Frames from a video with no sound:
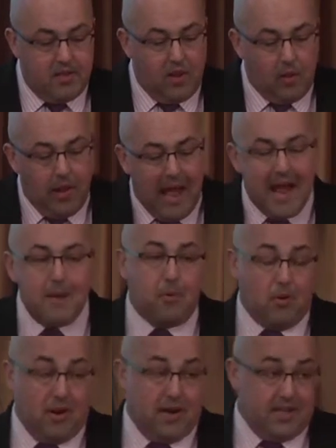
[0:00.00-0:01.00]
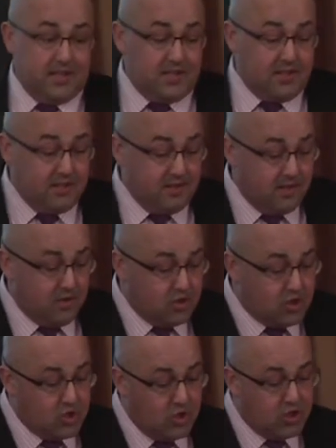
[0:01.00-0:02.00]
The libraries
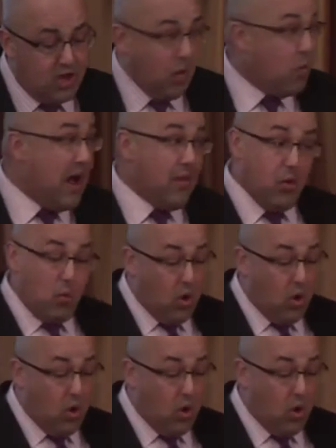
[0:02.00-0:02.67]
around the